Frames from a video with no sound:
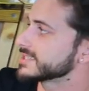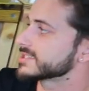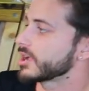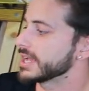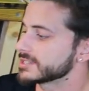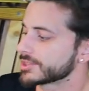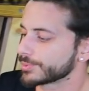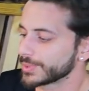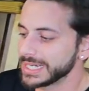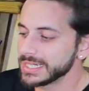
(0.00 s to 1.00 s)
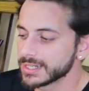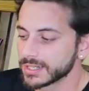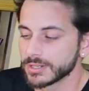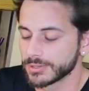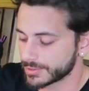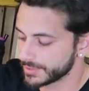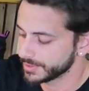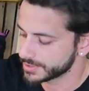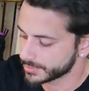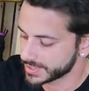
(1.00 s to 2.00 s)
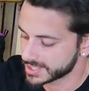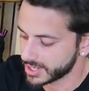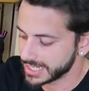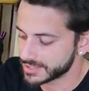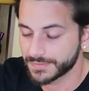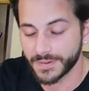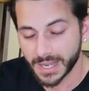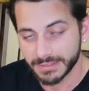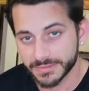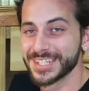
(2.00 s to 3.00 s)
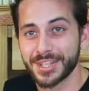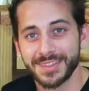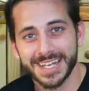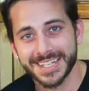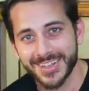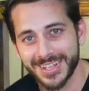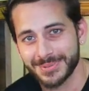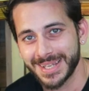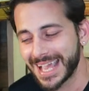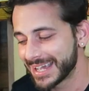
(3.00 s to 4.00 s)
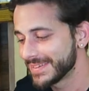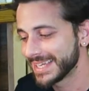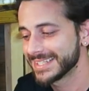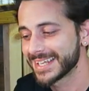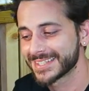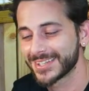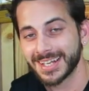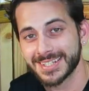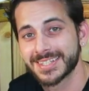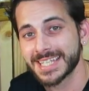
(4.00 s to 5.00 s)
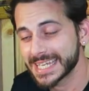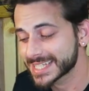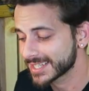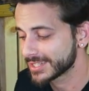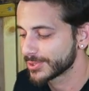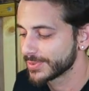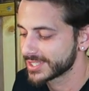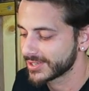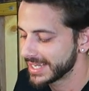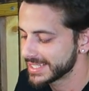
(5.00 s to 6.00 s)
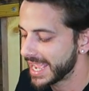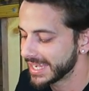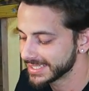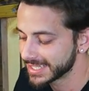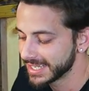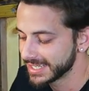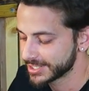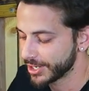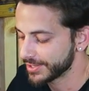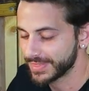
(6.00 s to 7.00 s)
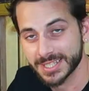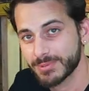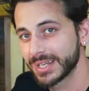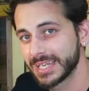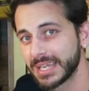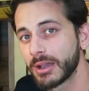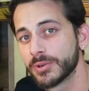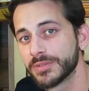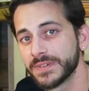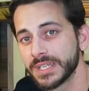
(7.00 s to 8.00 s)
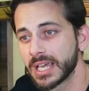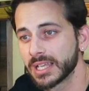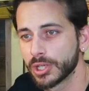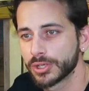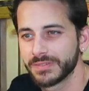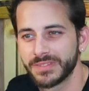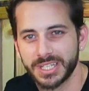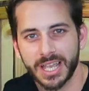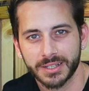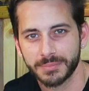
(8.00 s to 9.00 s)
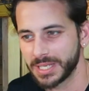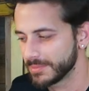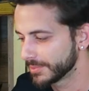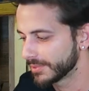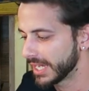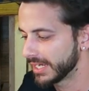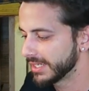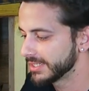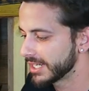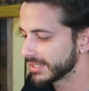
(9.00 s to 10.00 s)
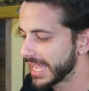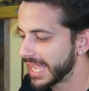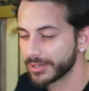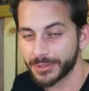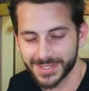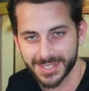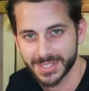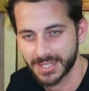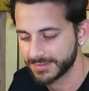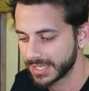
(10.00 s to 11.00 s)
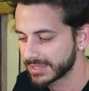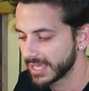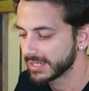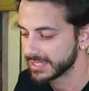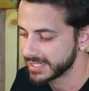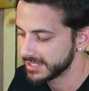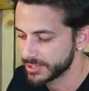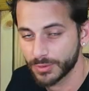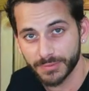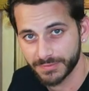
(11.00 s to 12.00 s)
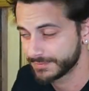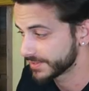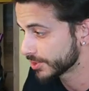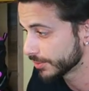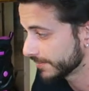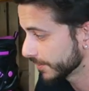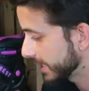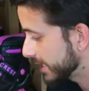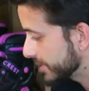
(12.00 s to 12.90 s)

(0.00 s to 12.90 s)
a size three through to a size five. So the next size we have is a size six to a size eight. So this one here will fit a lot of the younger people and younger adults and stuff like that. It is still fully